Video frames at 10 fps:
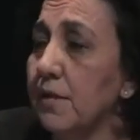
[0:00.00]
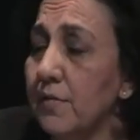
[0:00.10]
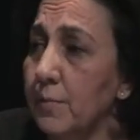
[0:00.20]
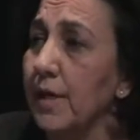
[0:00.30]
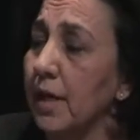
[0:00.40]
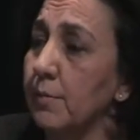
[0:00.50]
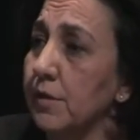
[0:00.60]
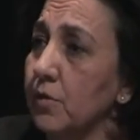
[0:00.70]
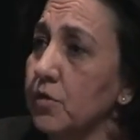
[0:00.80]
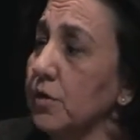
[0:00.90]
that they become
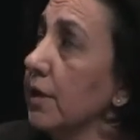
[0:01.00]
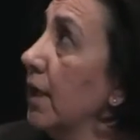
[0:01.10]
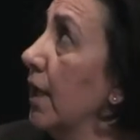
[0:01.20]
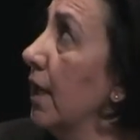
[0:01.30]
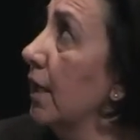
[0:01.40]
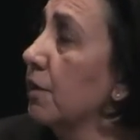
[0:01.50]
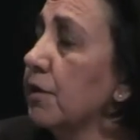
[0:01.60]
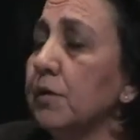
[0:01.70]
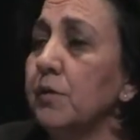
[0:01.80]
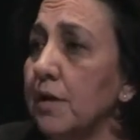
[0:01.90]
socially
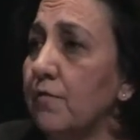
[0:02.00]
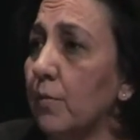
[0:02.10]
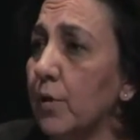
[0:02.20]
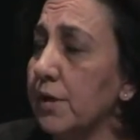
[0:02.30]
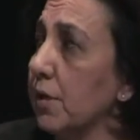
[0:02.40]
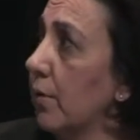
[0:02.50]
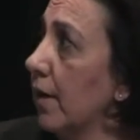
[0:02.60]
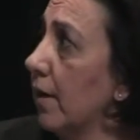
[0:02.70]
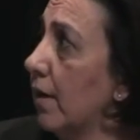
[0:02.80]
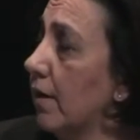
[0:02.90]
excluded from what's
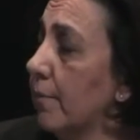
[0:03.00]
going on.